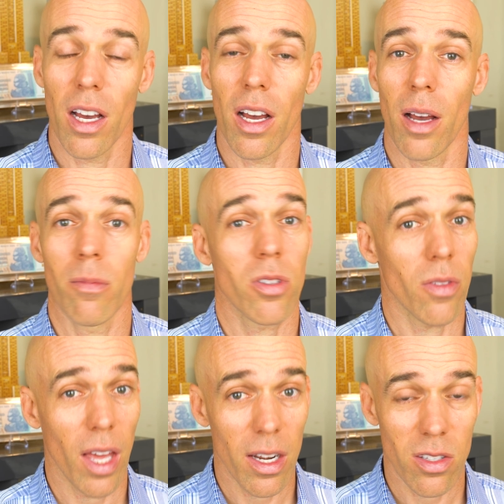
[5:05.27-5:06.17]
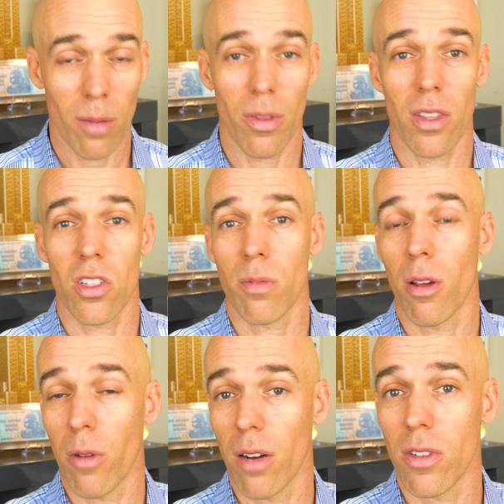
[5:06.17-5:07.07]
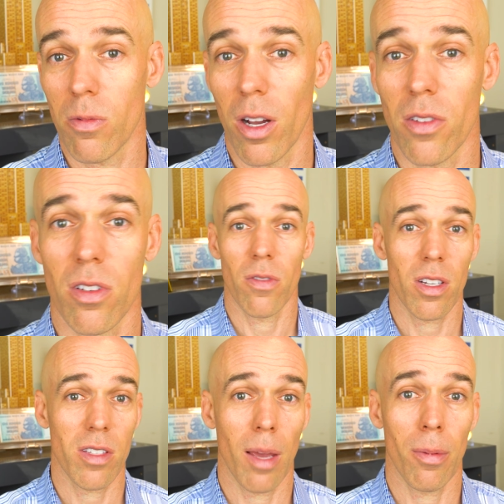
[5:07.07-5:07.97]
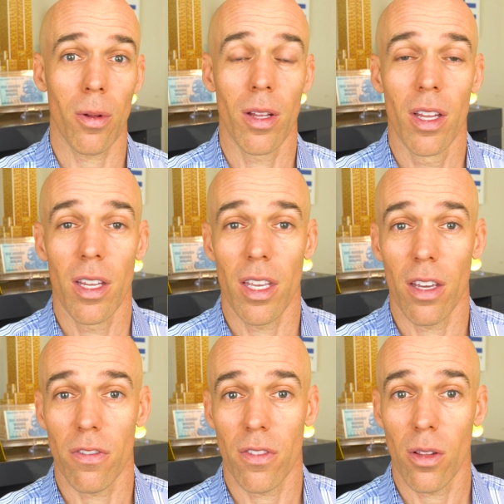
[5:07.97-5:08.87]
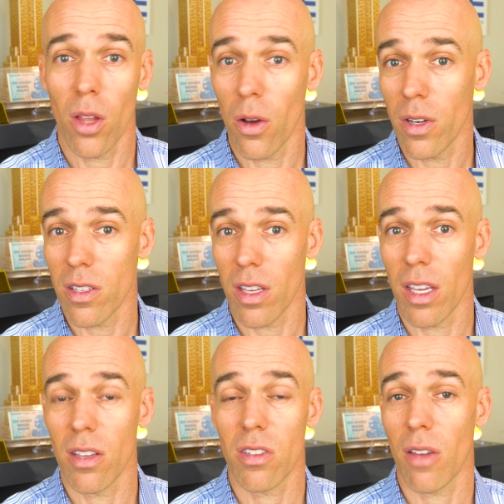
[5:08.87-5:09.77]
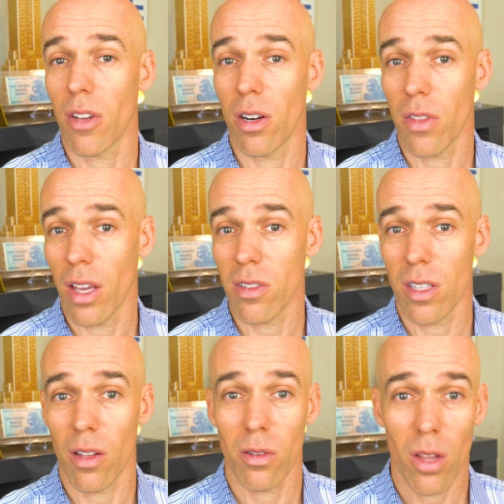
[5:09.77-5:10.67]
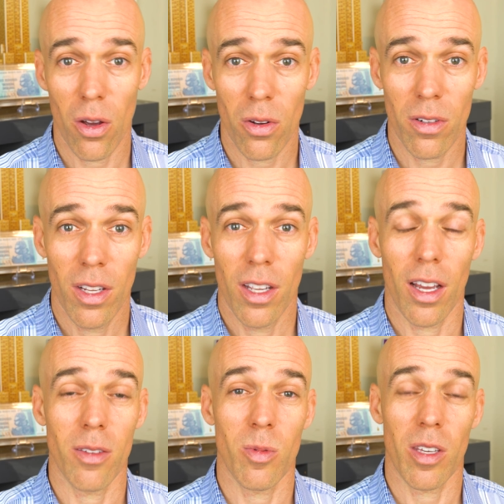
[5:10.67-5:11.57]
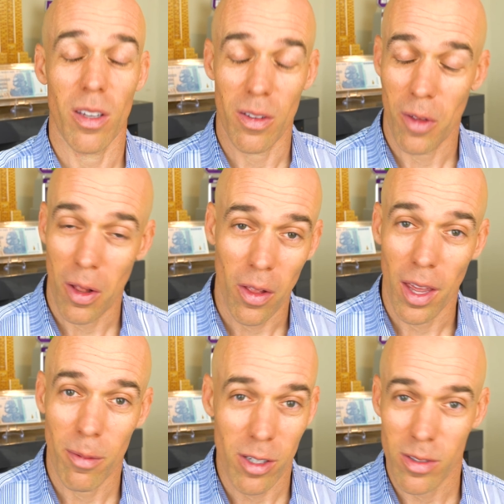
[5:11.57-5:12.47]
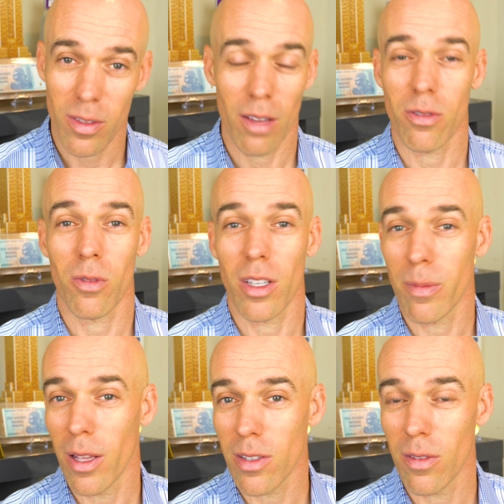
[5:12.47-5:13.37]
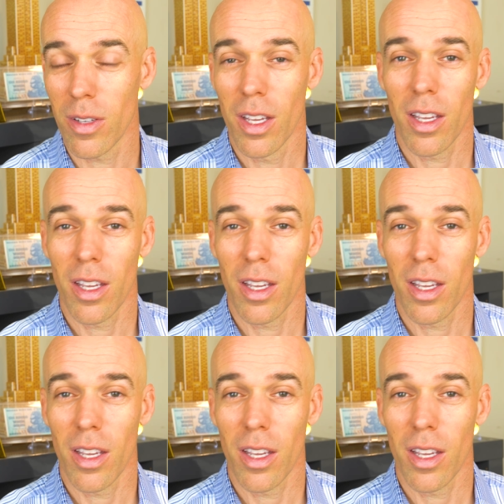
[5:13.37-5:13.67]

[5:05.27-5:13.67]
Um, so that is something just to be aware of as well. So for example, if the loan is a $700,000 loan, I'm uh, speaking of LA because stuff's really expensive,